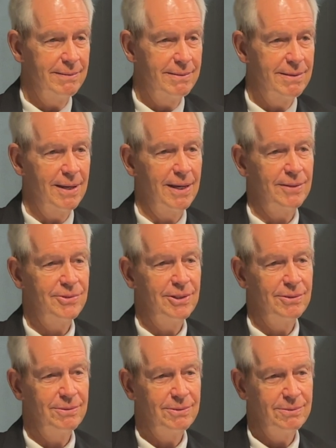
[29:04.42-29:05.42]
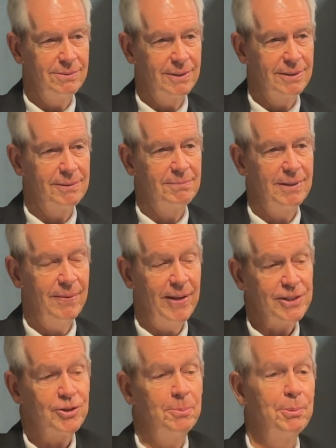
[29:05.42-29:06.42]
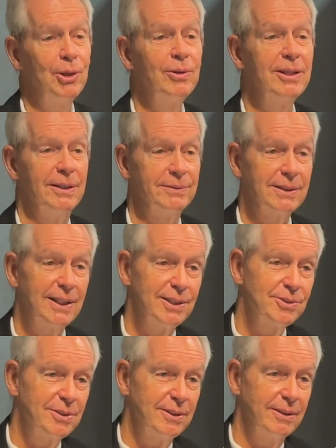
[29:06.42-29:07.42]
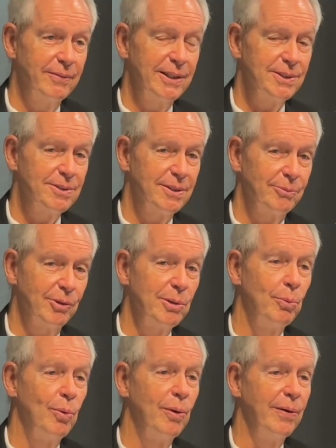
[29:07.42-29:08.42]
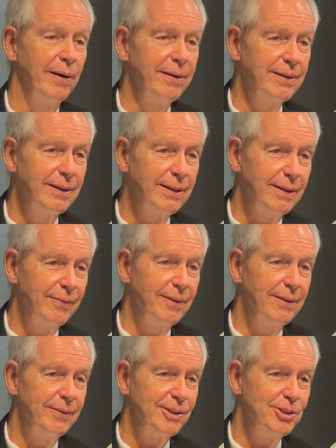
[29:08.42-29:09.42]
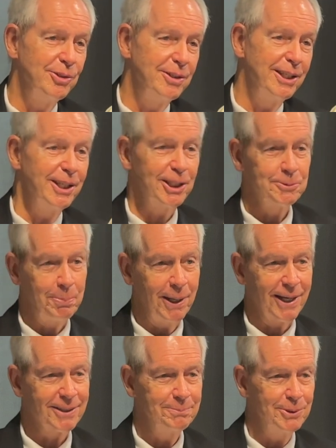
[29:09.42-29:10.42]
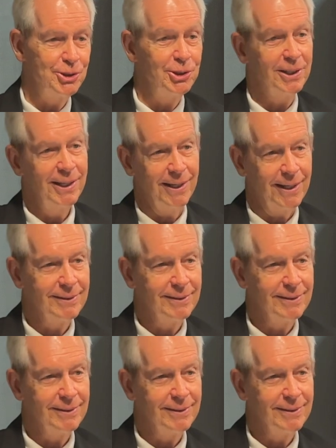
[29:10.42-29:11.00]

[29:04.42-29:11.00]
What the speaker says: that you, and that's the beauty of it. That's the reward that you didn't expect, but you get.